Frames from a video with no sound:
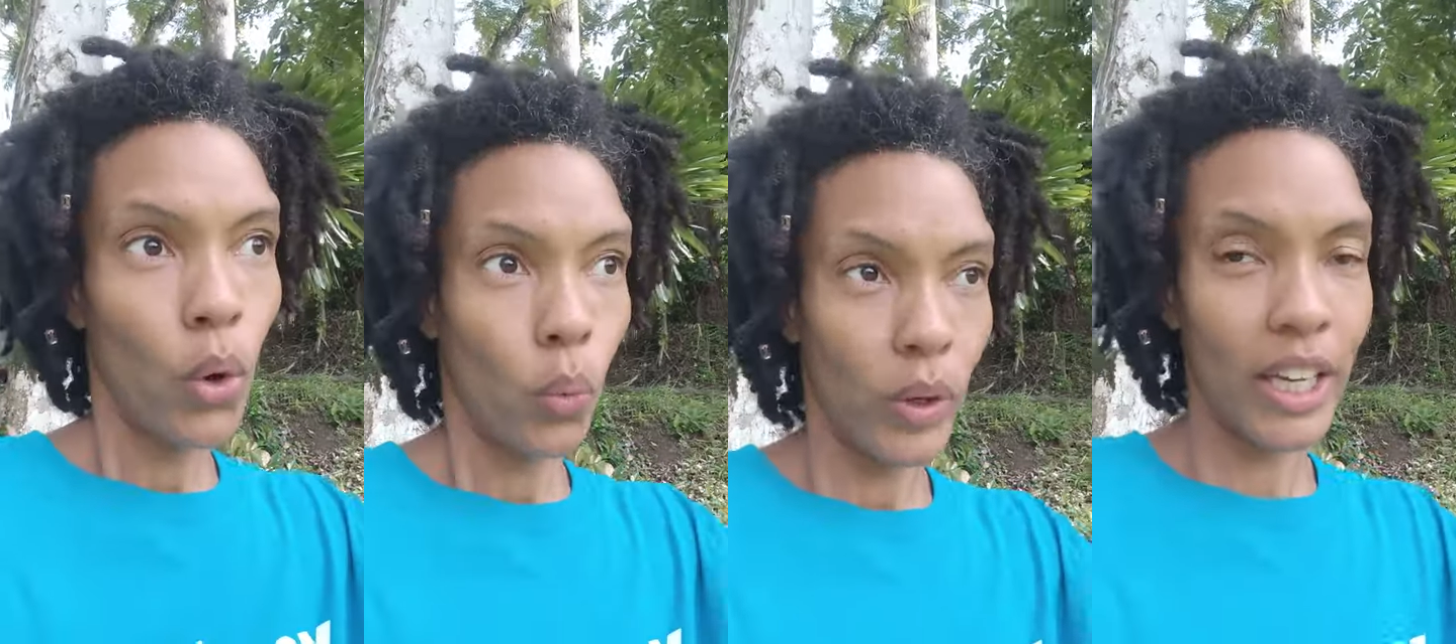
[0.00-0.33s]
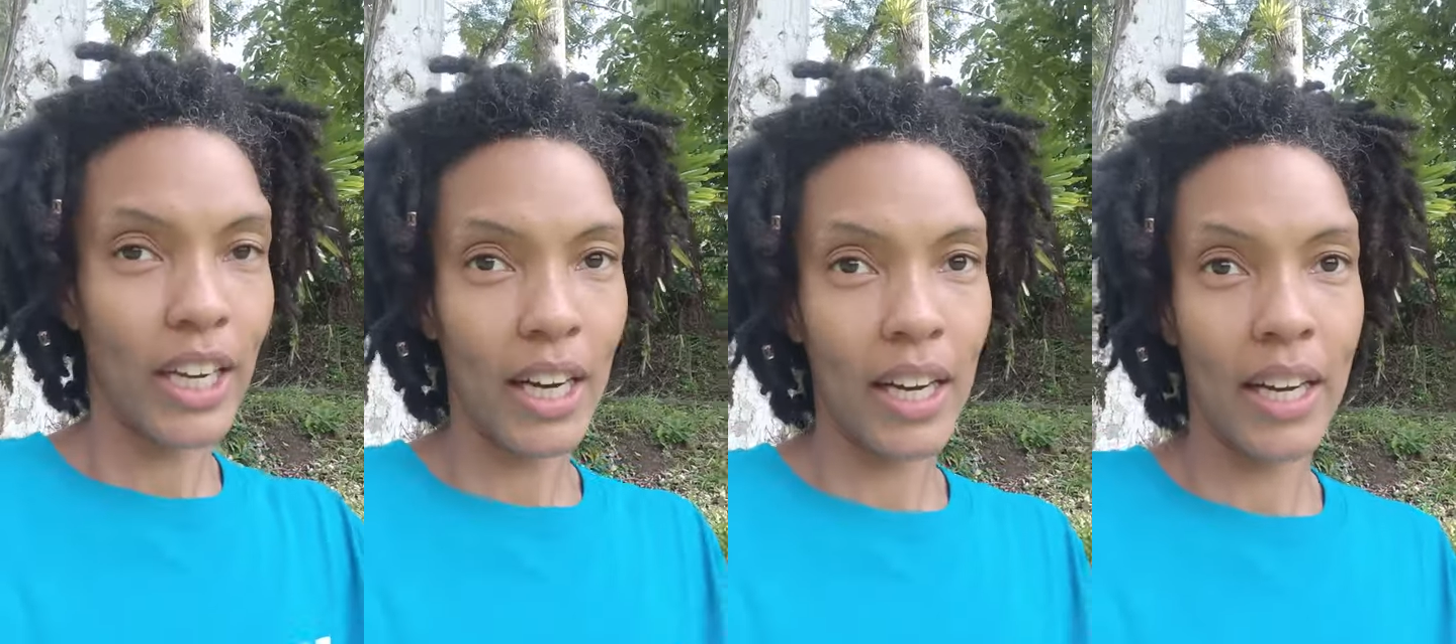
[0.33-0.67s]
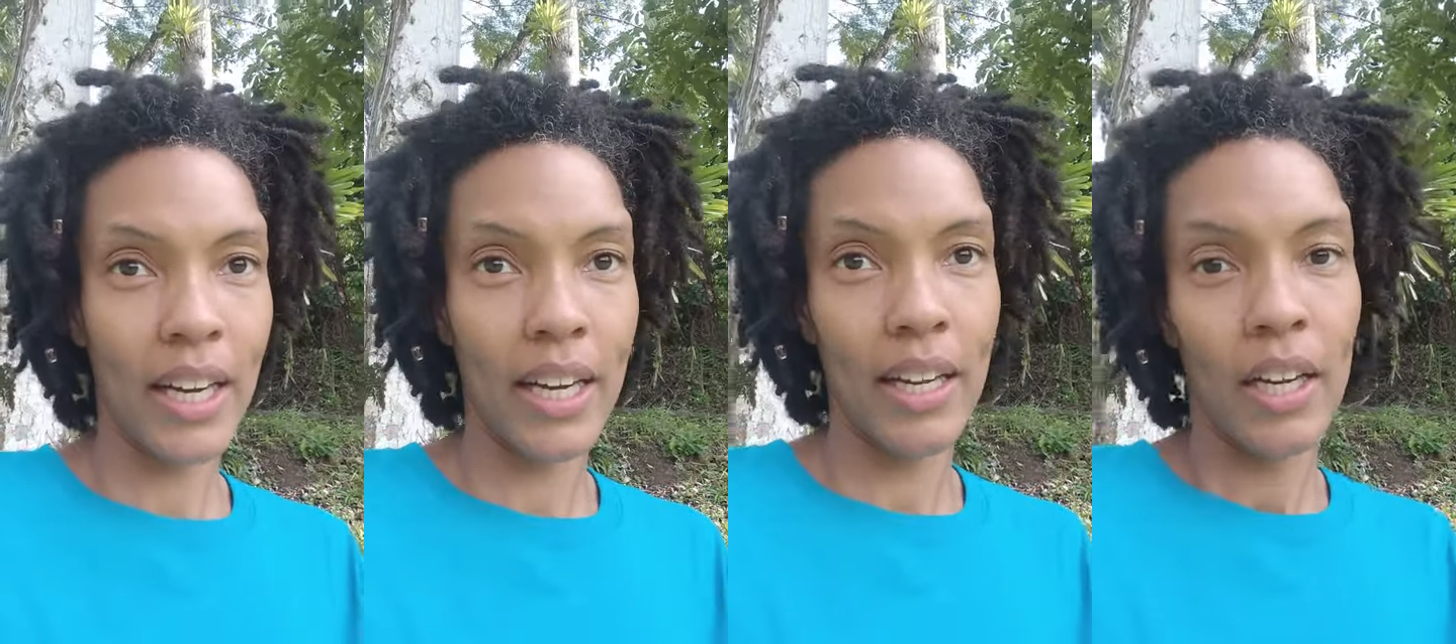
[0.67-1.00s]
we
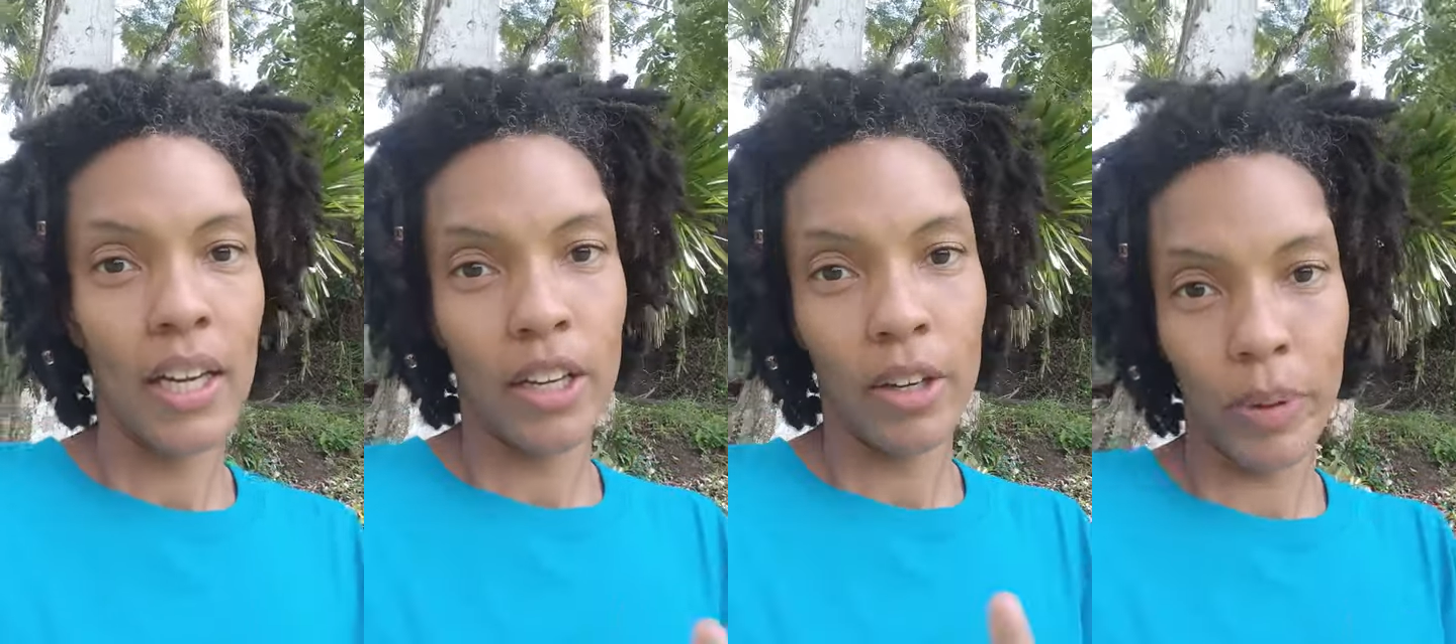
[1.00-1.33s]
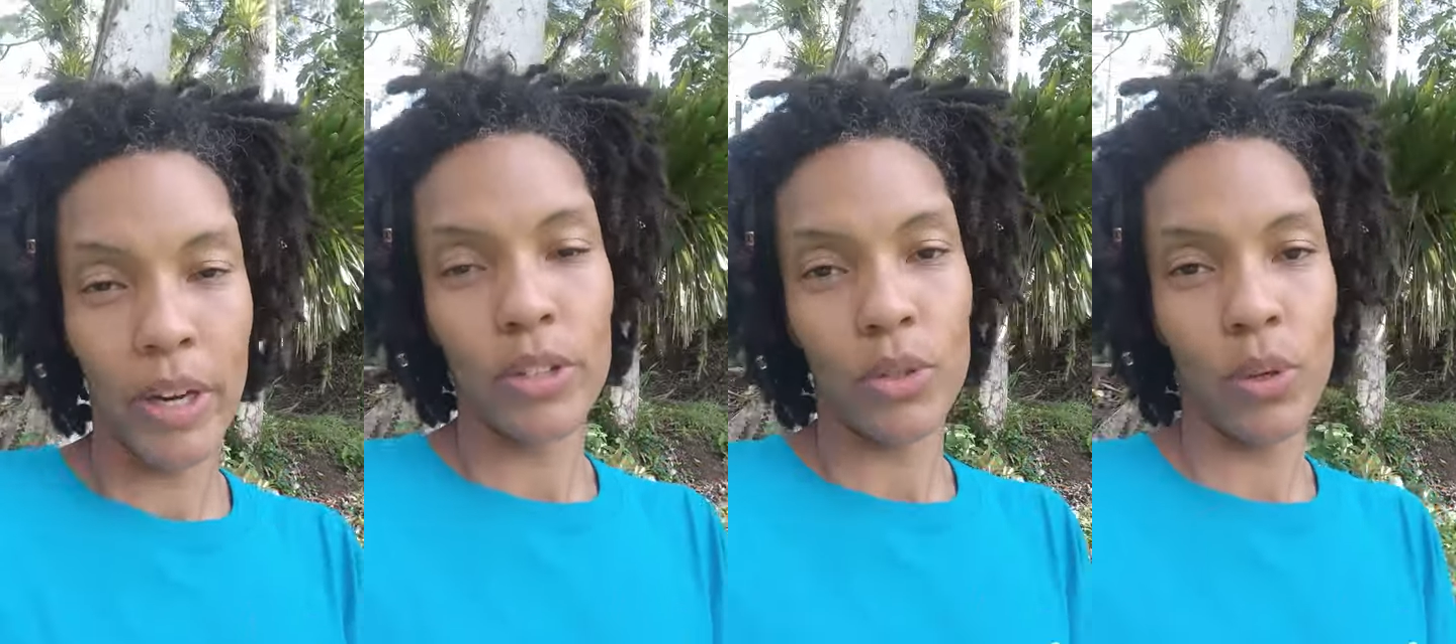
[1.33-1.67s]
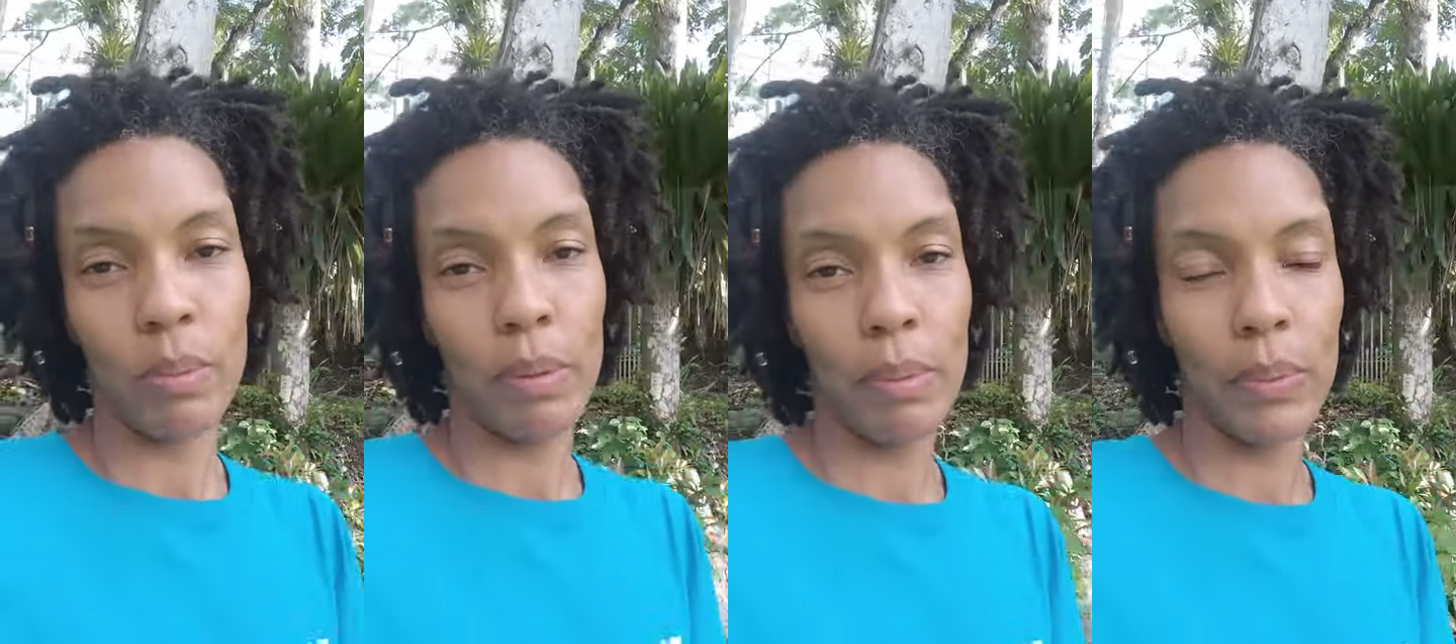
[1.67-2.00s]
got compared to
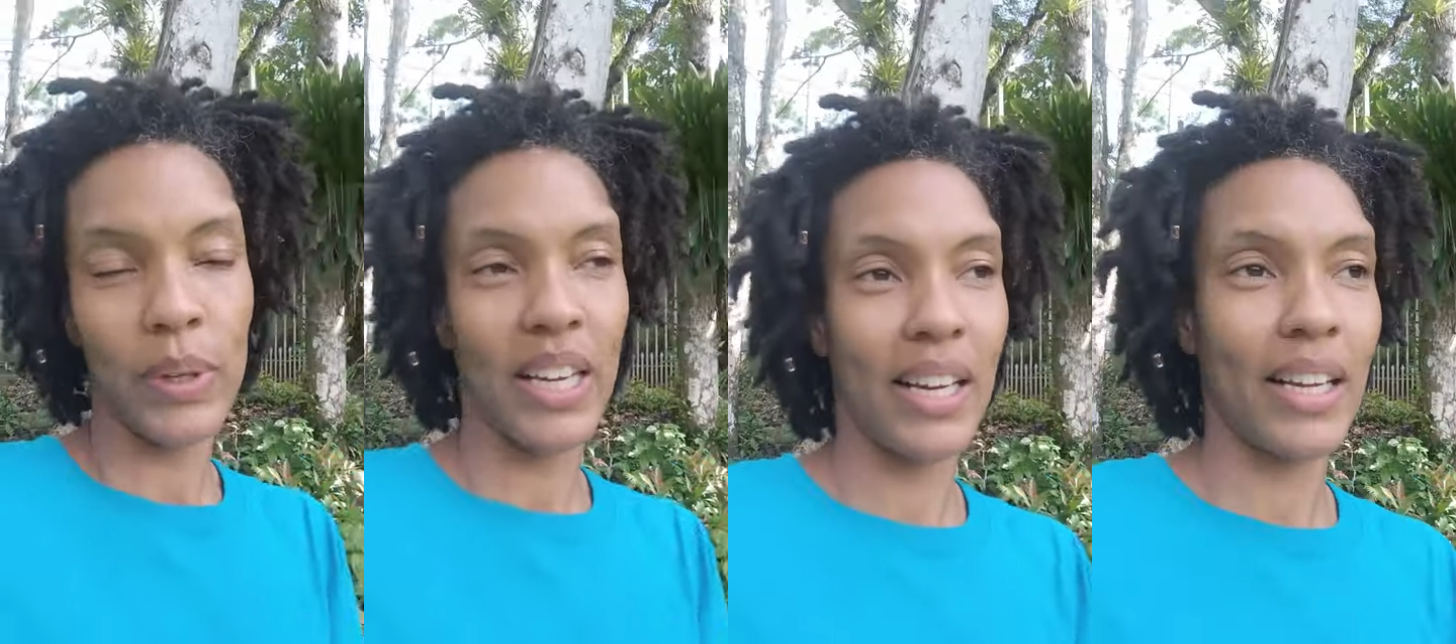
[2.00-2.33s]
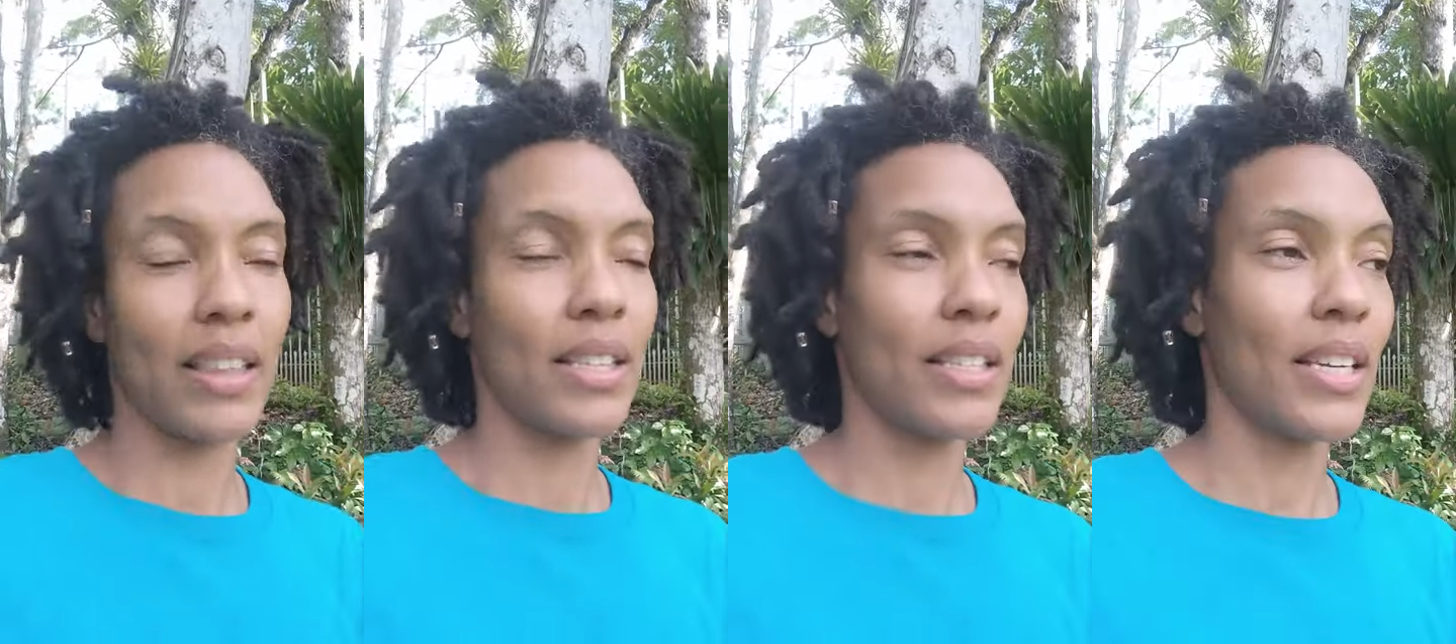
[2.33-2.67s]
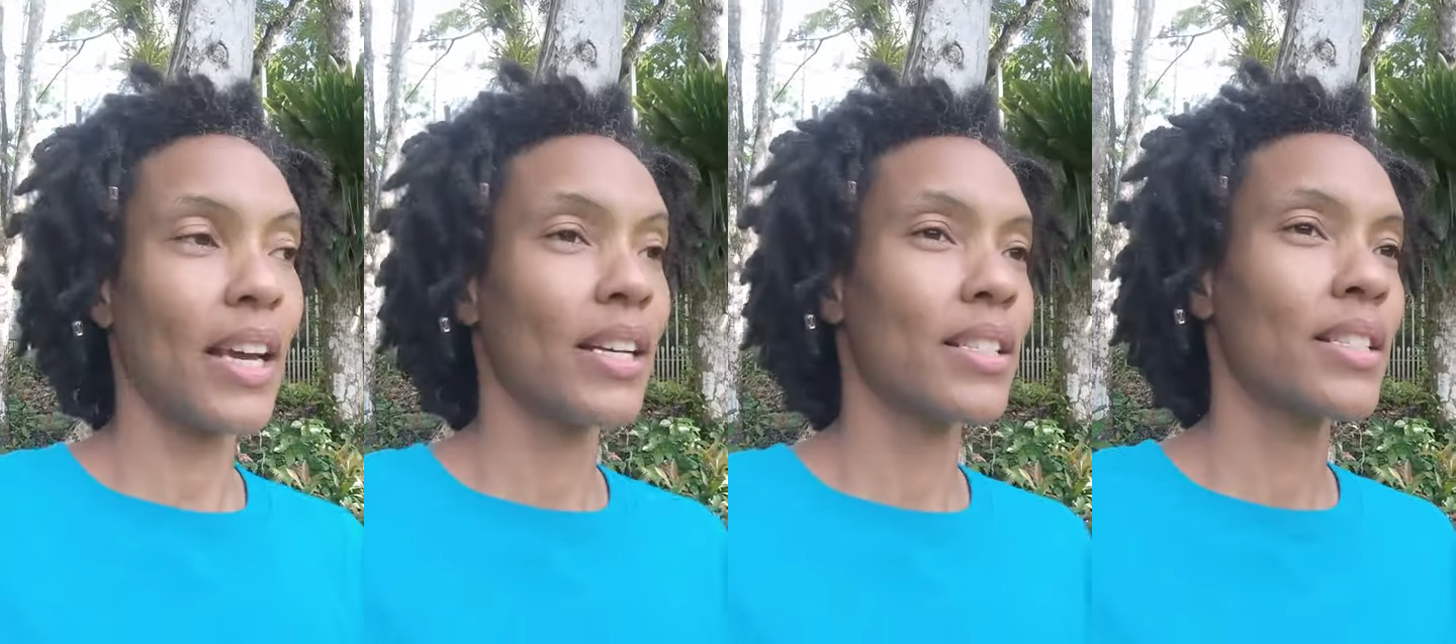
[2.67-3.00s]
what people were getting in the
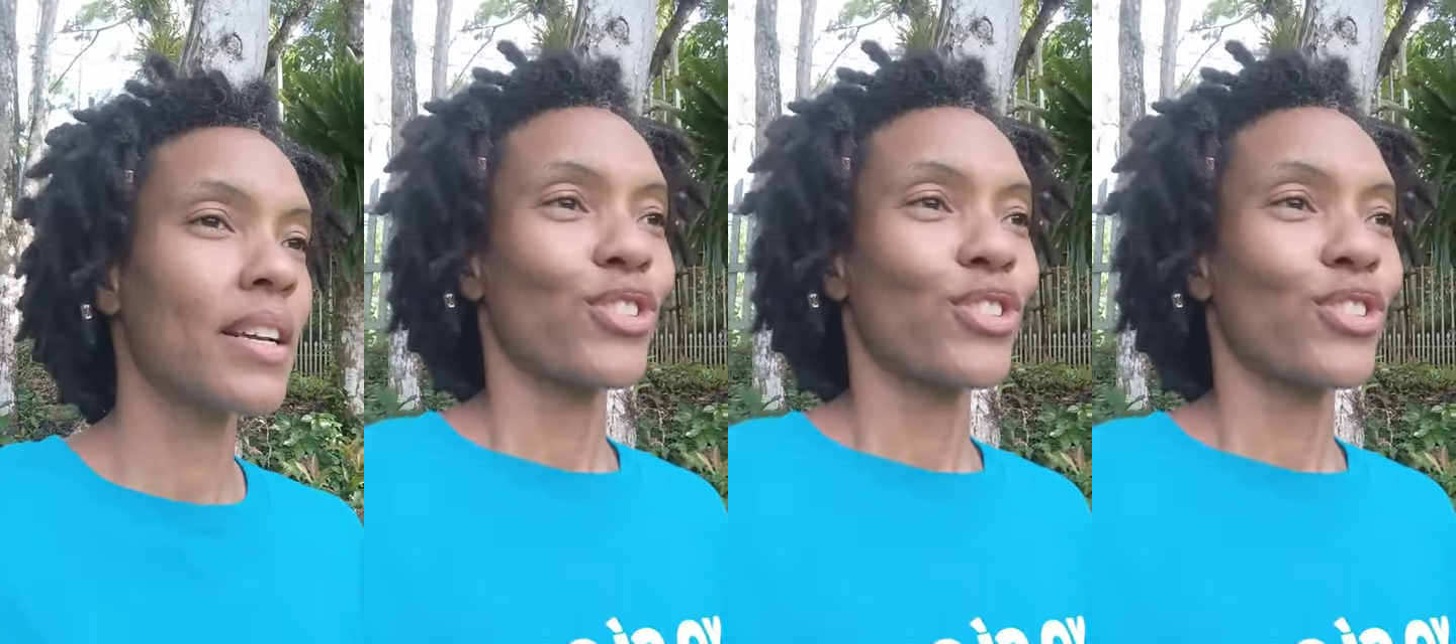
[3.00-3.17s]
States.